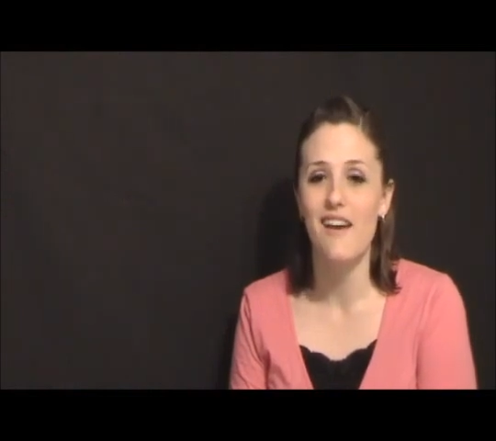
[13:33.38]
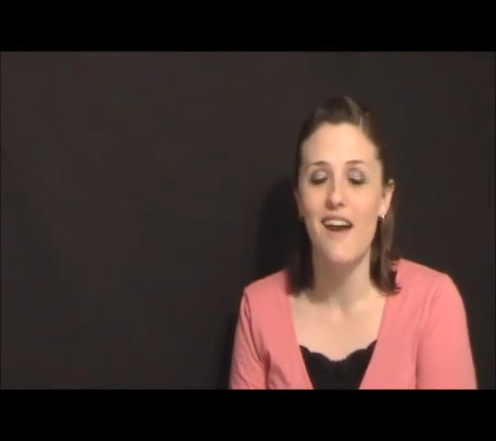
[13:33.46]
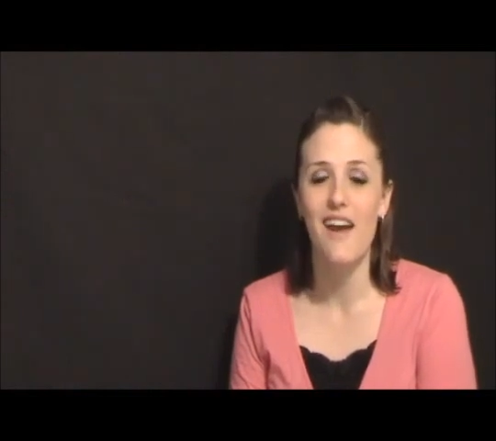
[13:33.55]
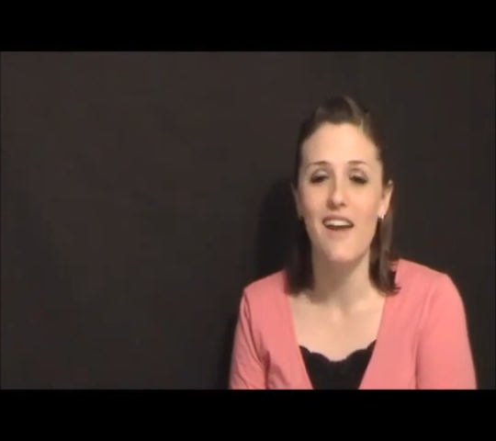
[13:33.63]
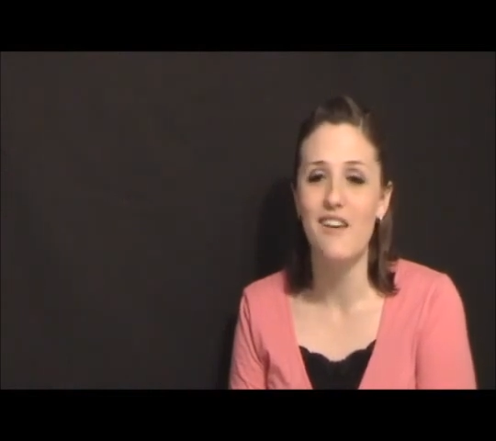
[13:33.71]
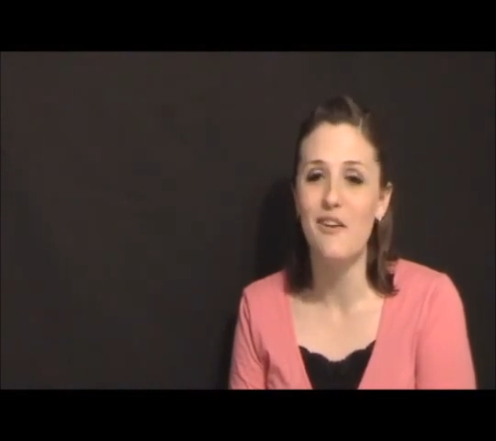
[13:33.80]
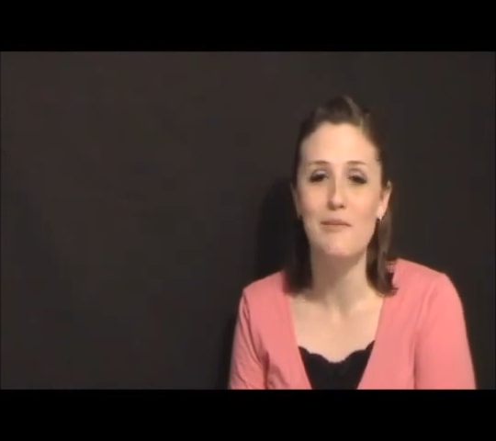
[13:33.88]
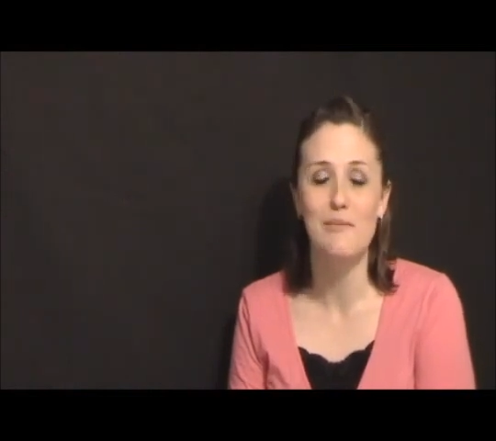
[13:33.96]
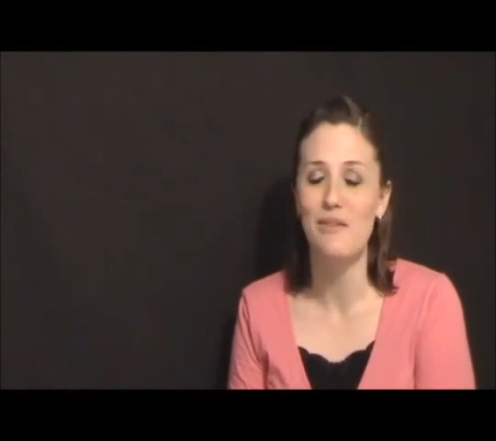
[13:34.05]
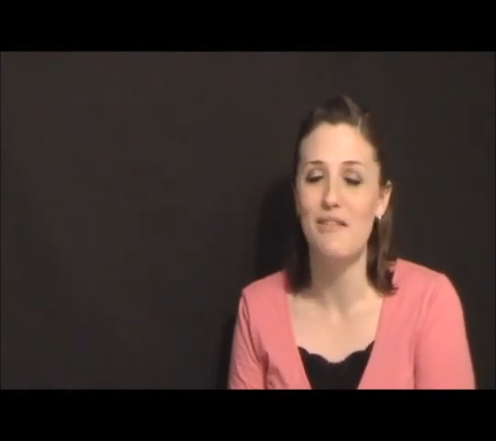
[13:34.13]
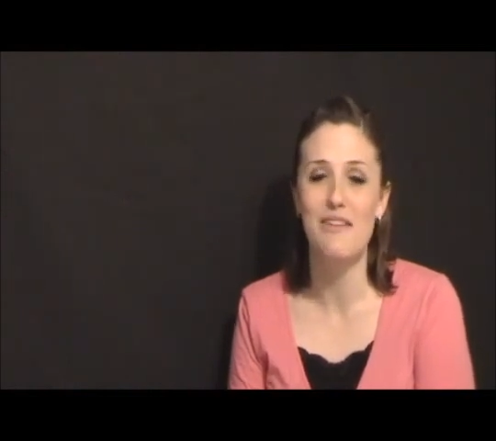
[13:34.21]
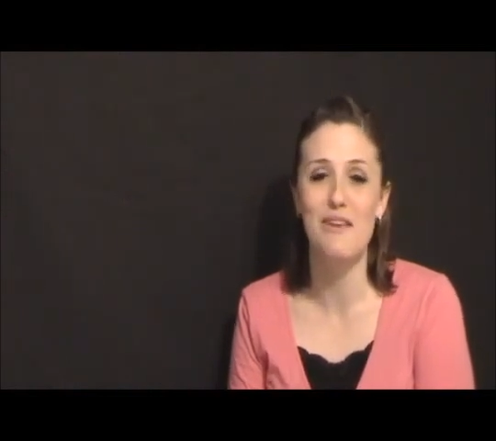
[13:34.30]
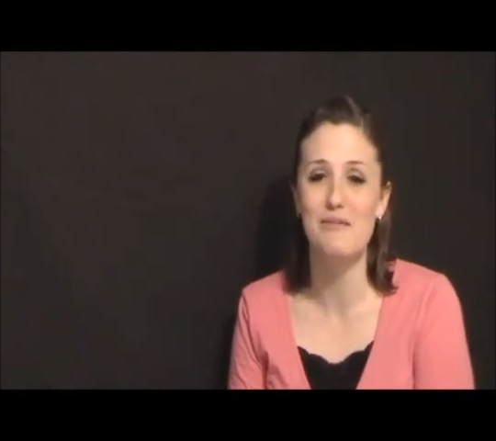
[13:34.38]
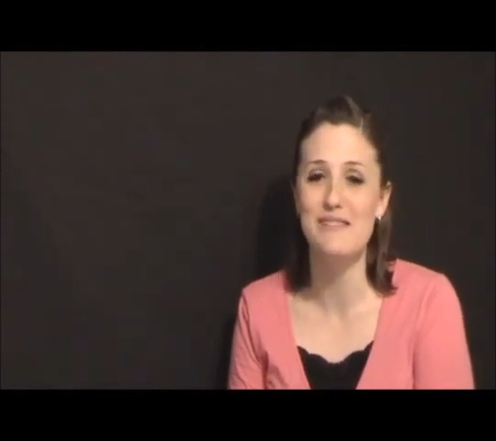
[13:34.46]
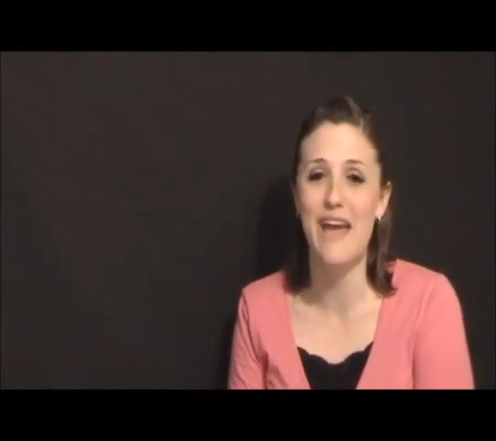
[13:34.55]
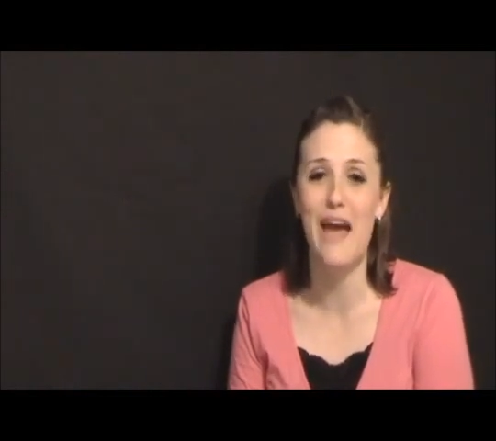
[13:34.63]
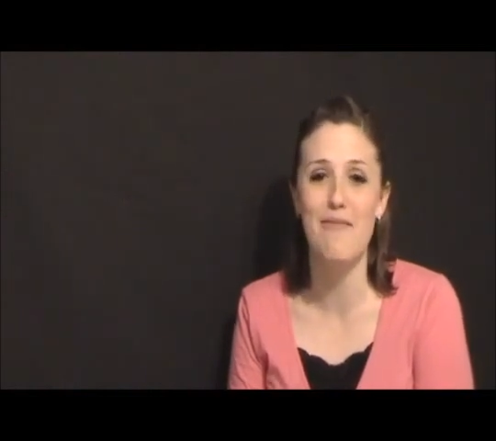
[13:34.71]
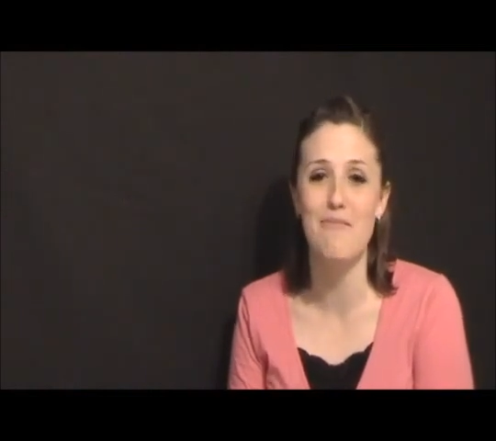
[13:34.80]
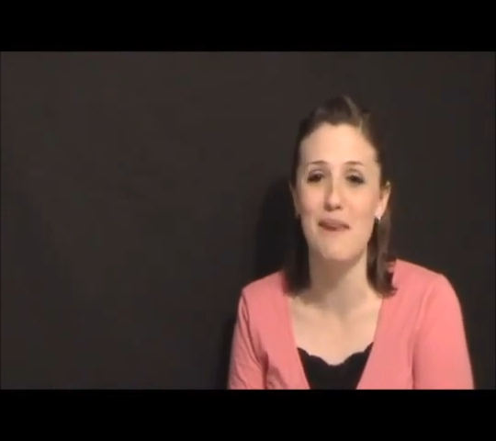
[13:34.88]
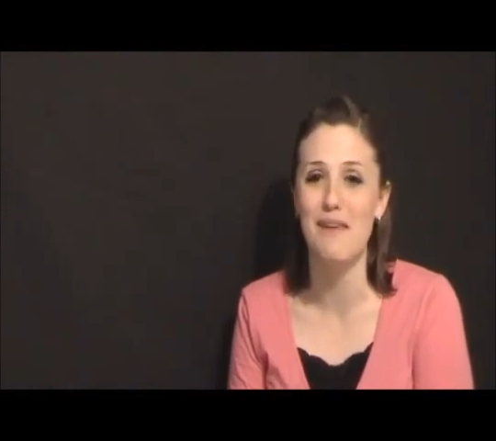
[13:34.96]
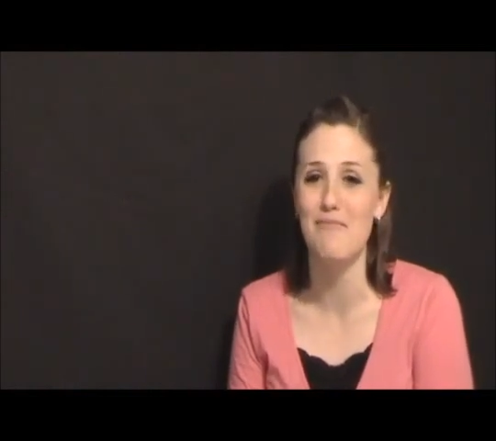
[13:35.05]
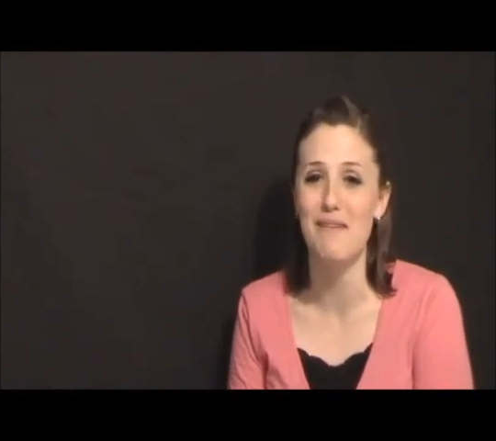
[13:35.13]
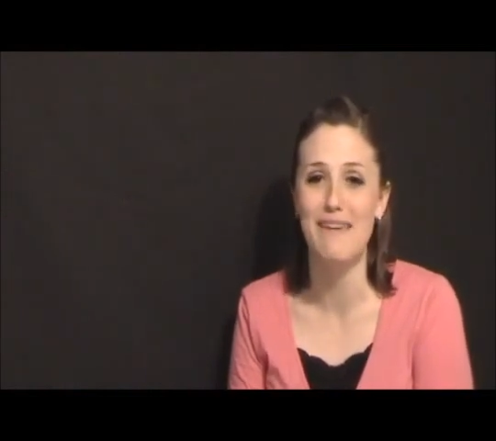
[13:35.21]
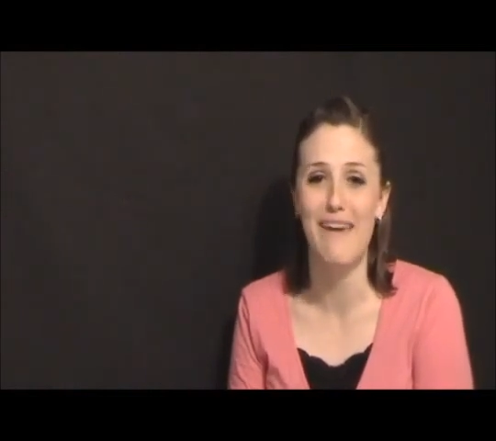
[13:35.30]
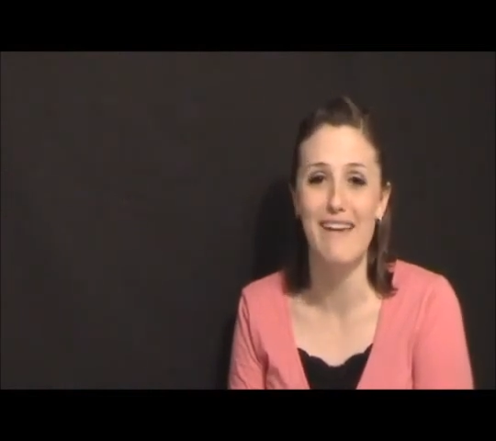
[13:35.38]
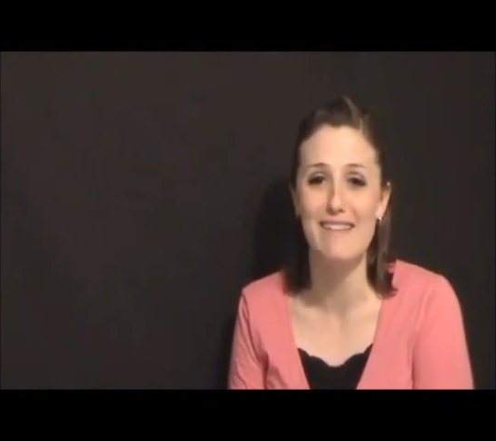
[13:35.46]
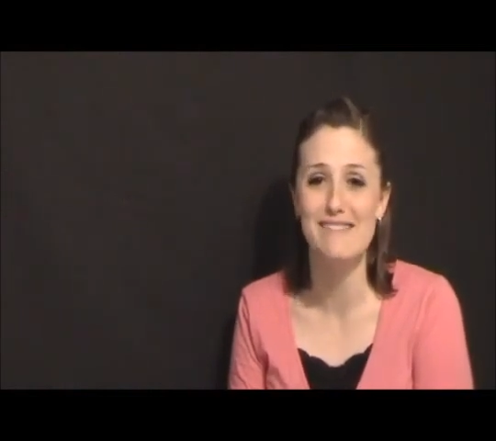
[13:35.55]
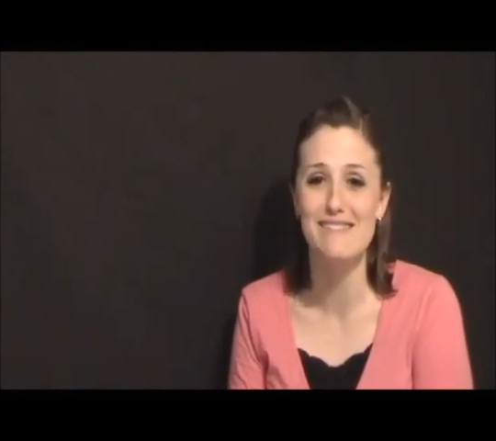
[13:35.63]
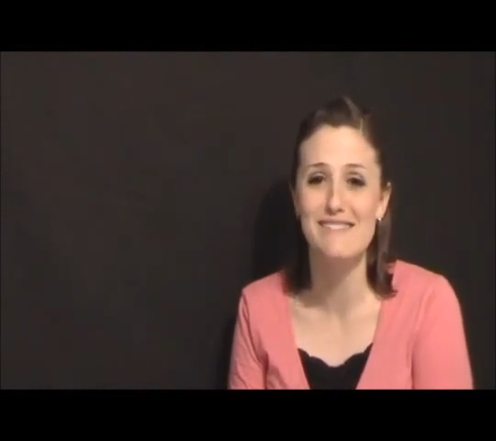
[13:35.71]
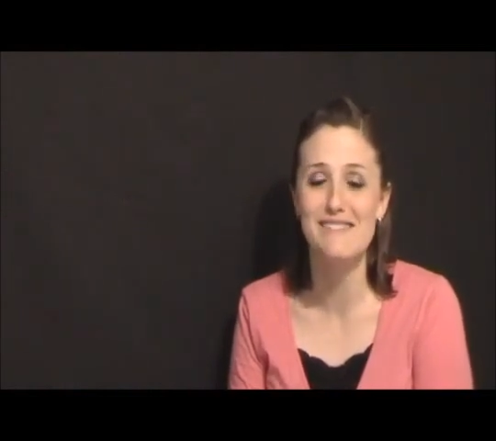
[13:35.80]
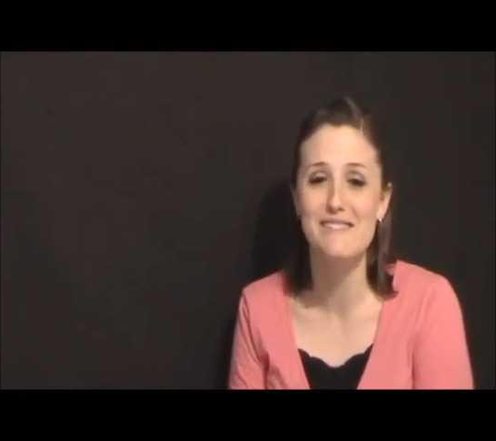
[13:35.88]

I couldn't believe that it was happening because